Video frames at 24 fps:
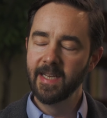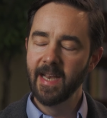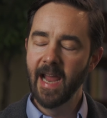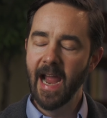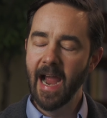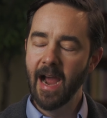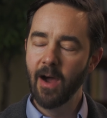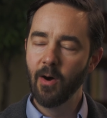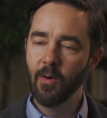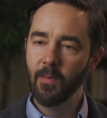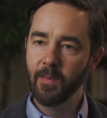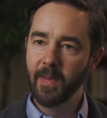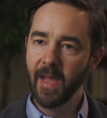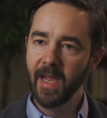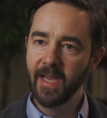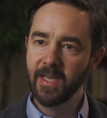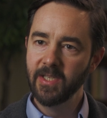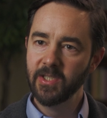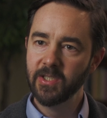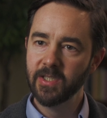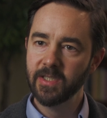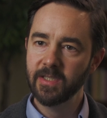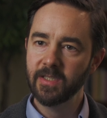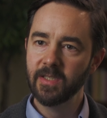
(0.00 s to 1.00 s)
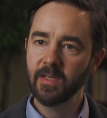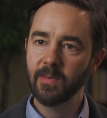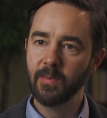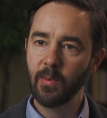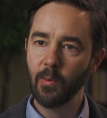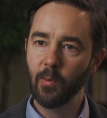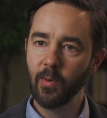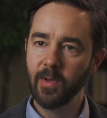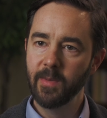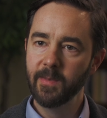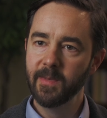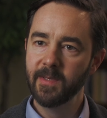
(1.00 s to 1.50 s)
an outpatient
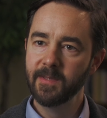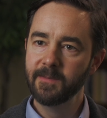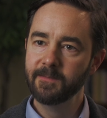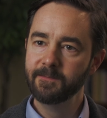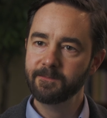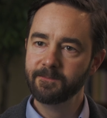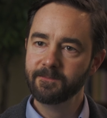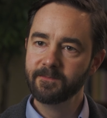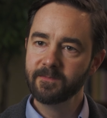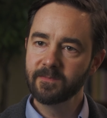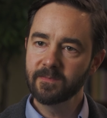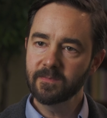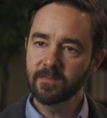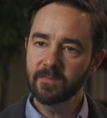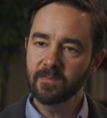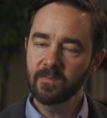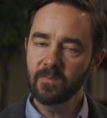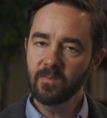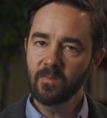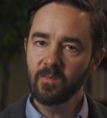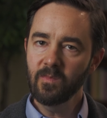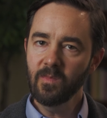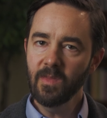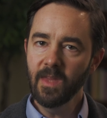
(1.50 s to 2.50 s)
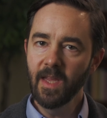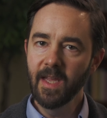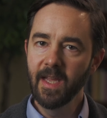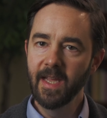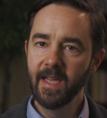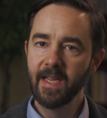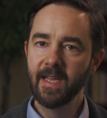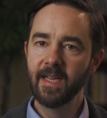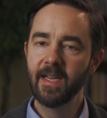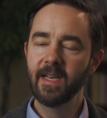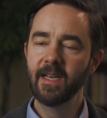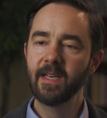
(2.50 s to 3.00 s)
appointment,
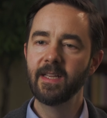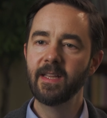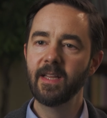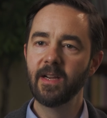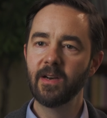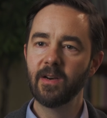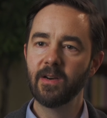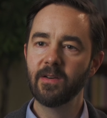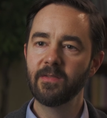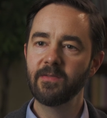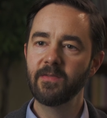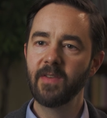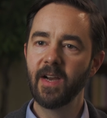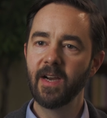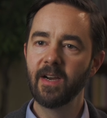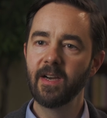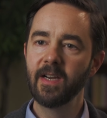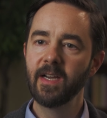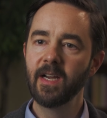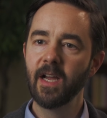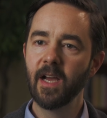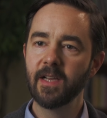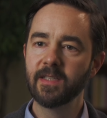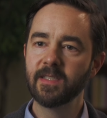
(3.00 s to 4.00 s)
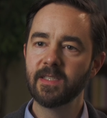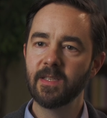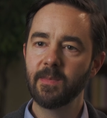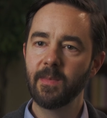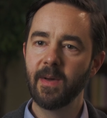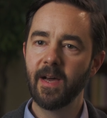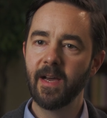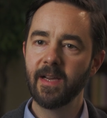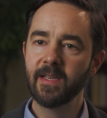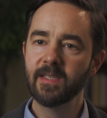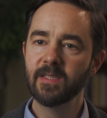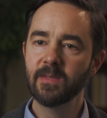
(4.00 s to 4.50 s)
and there are very
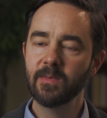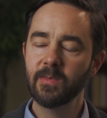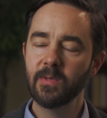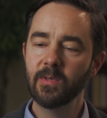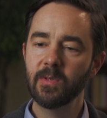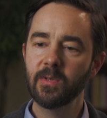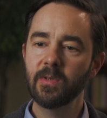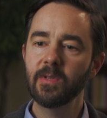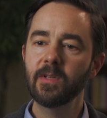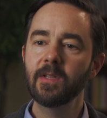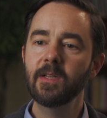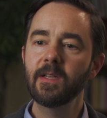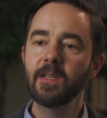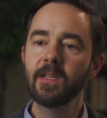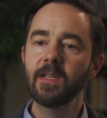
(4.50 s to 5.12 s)
customizable